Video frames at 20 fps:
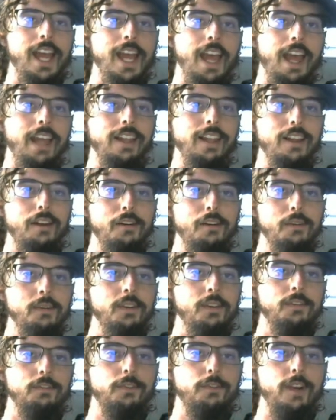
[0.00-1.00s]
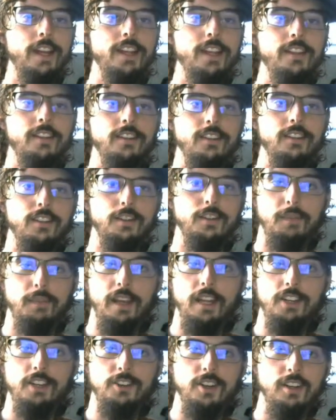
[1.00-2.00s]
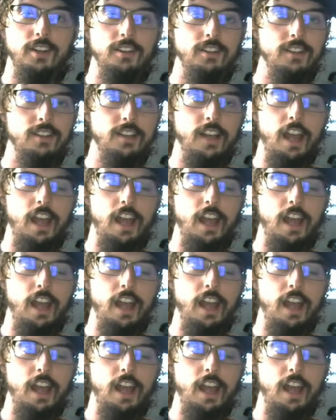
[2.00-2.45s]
Hello, friends, patrons,